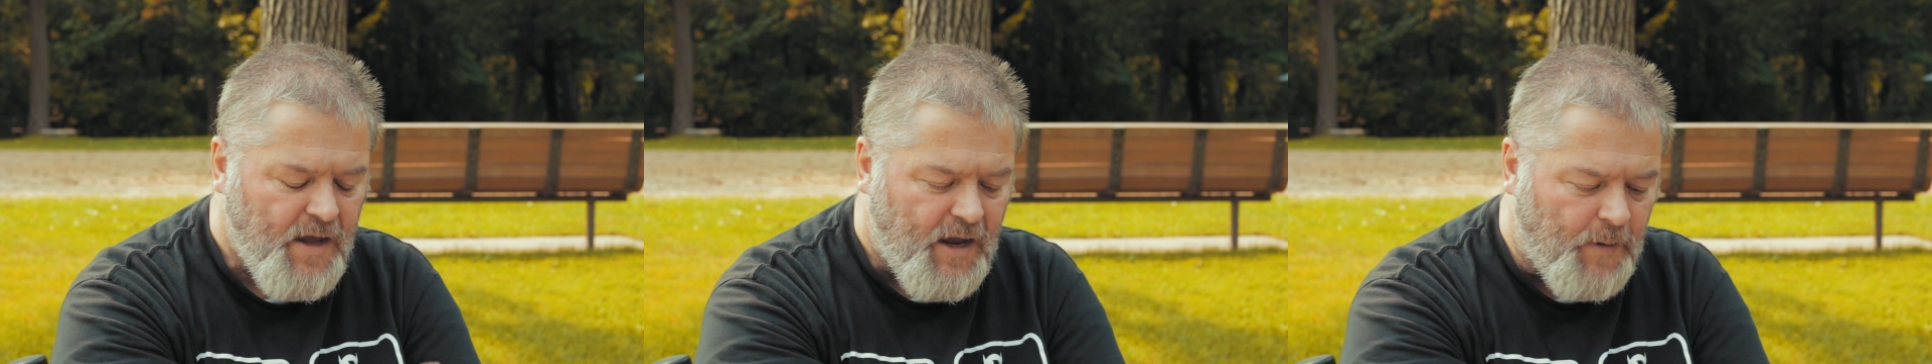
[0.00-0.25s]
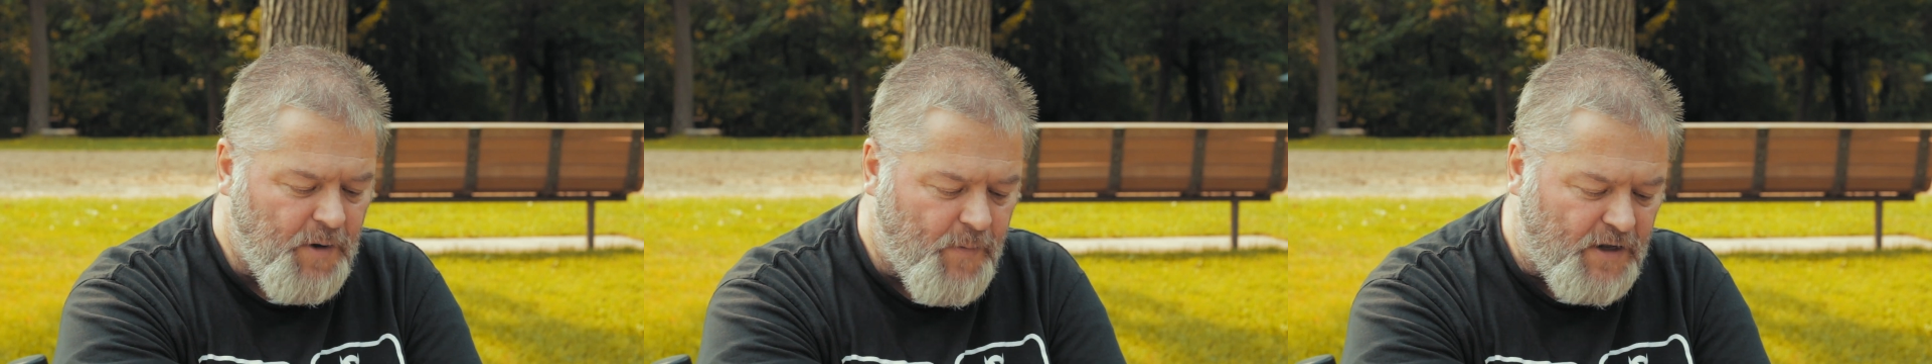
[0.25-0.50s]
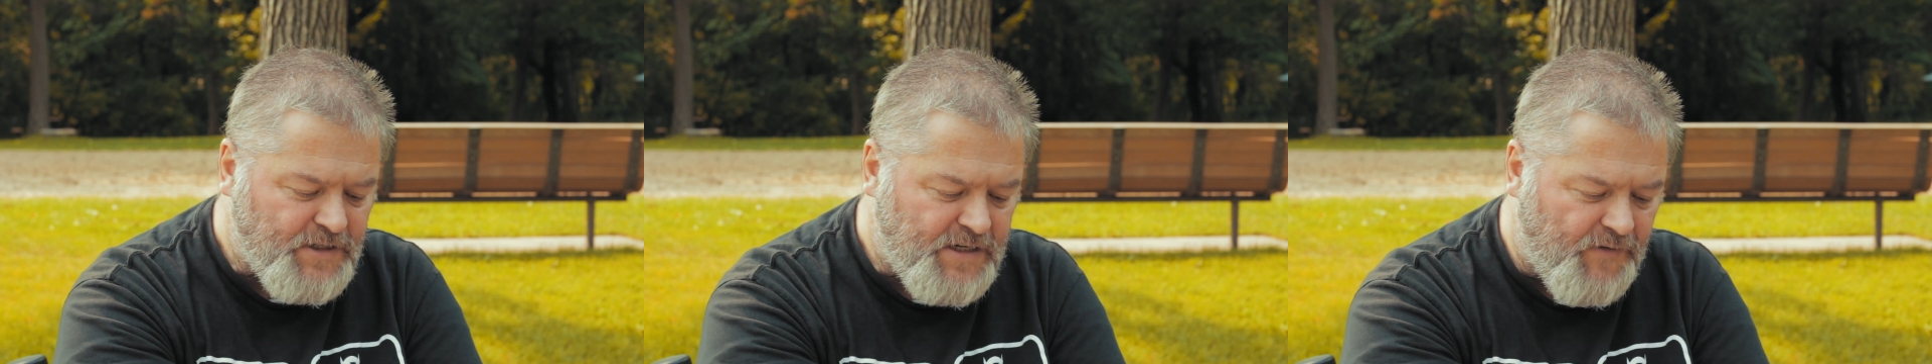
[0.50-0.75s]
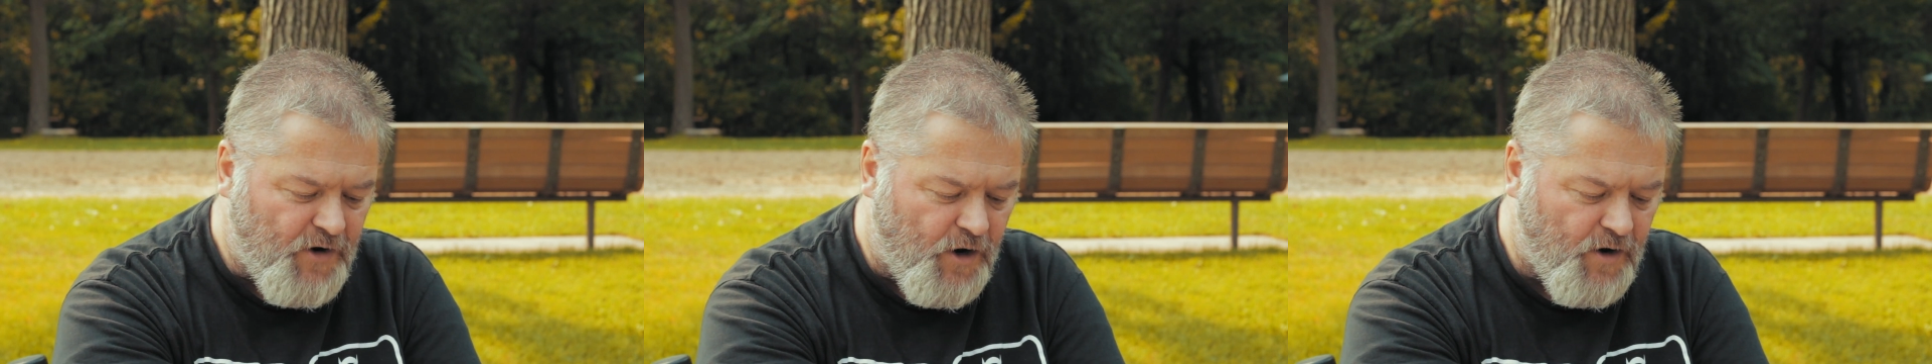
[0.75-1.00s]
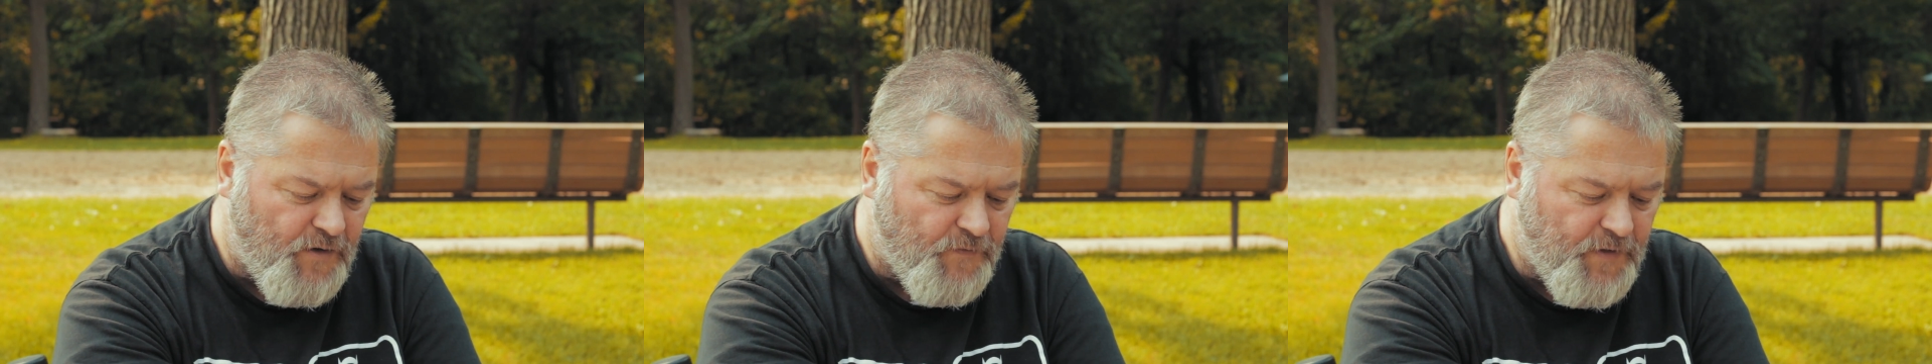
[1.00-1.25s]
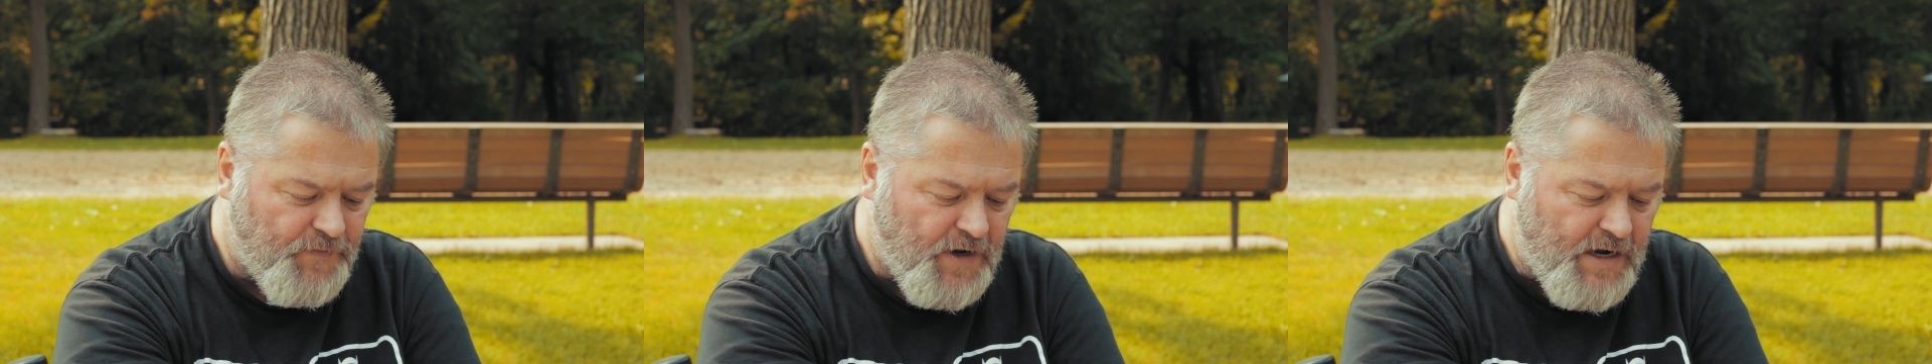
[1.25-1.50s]
it'd be about
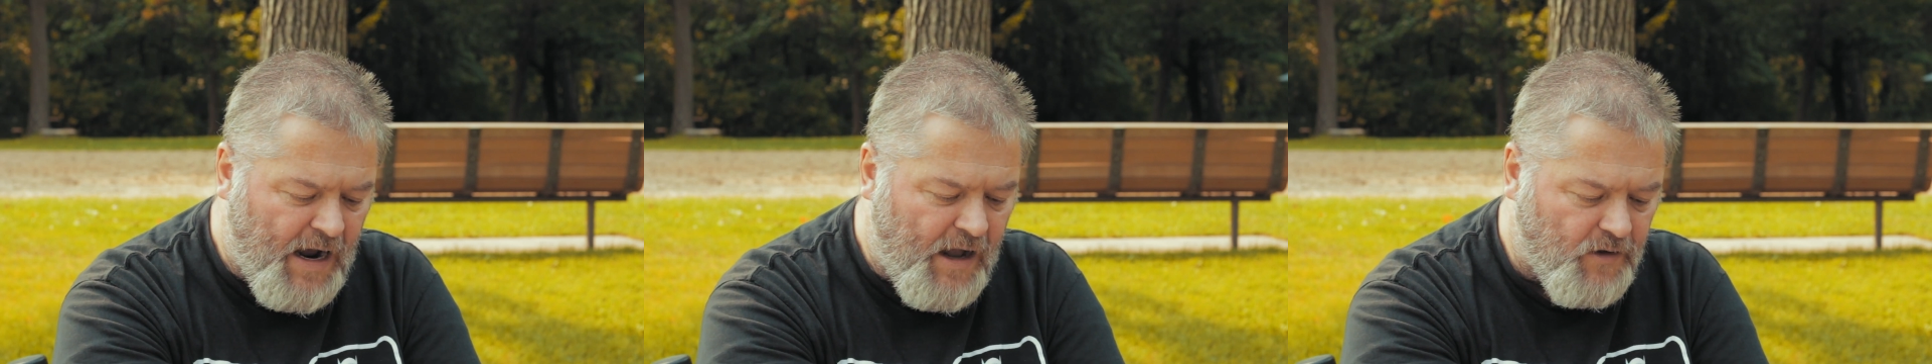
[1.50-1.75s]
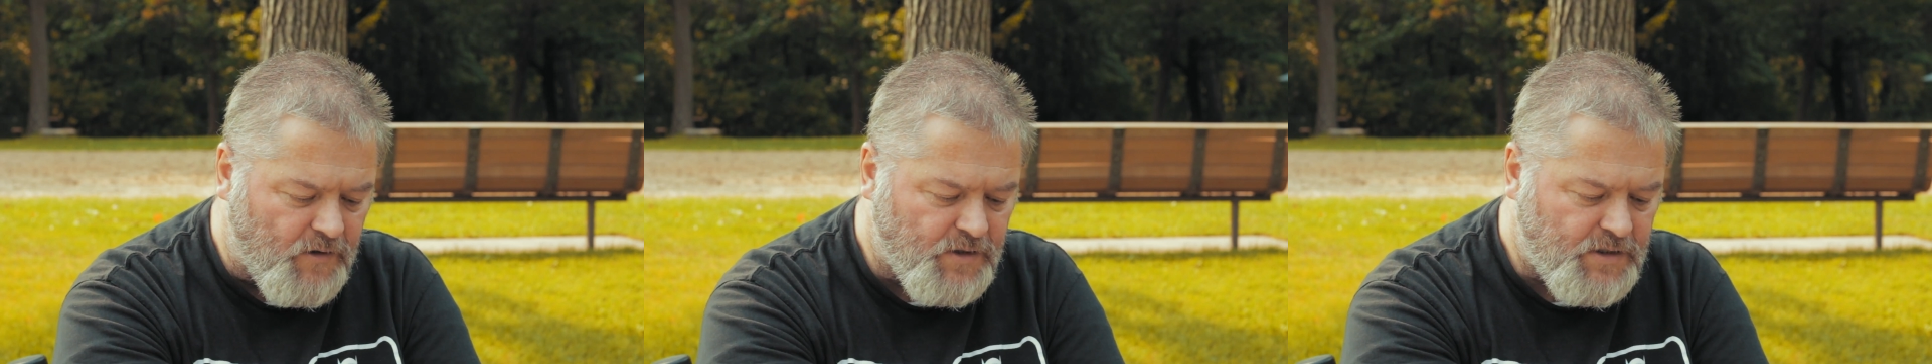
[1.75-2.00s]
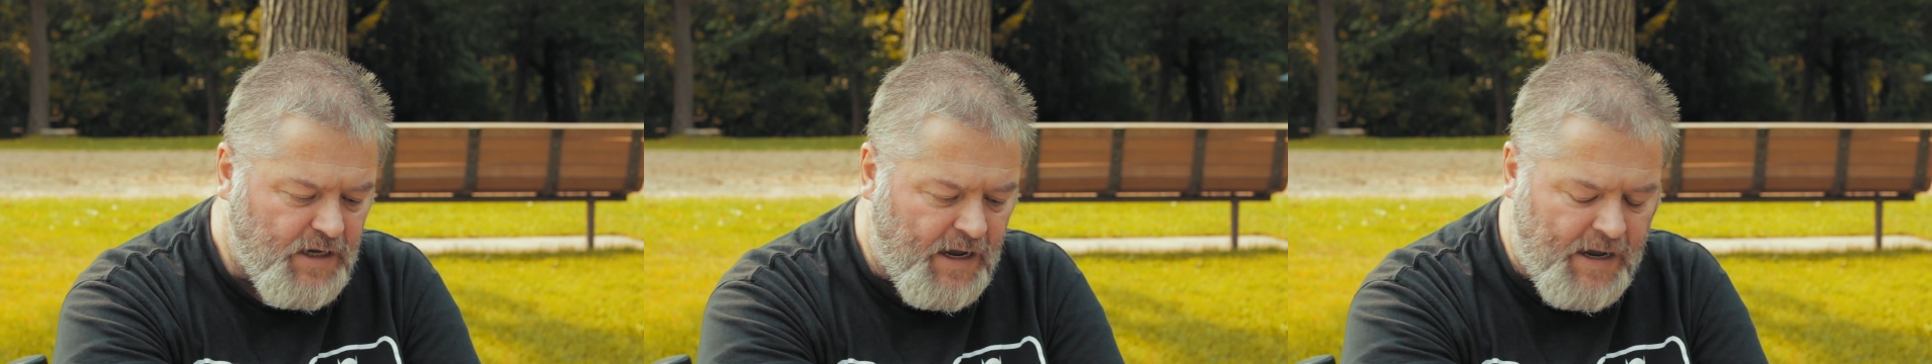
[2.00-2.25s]
$750.